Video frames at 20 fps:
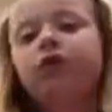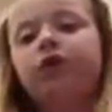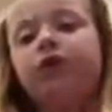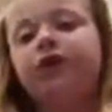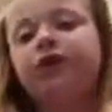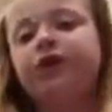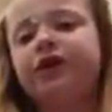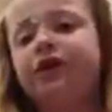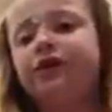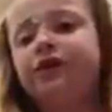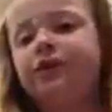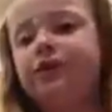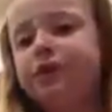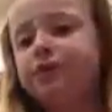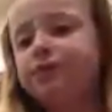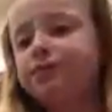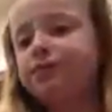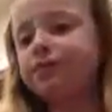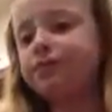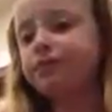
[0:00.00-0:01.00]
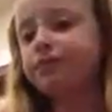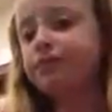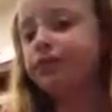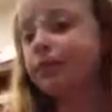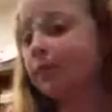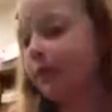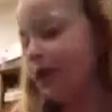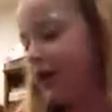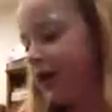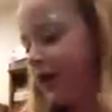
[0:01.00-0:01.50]
Or don't.
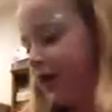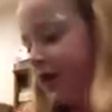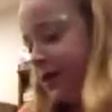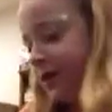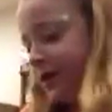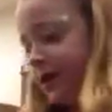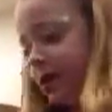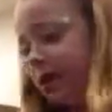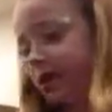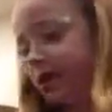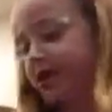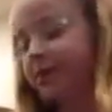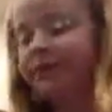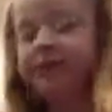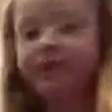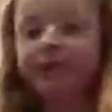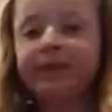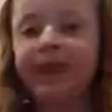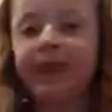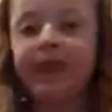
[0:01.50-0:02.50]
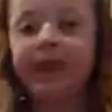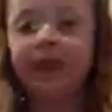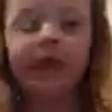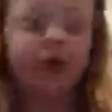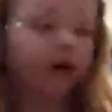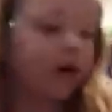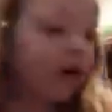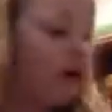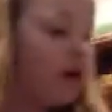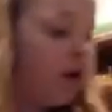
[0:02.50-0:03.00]
Use your treat.
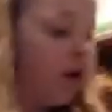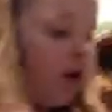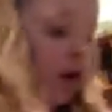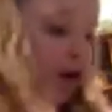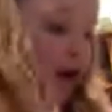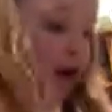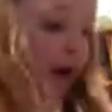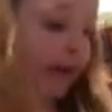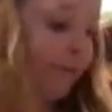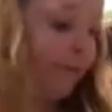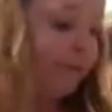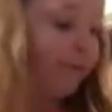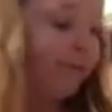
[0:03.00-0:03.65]
Okay.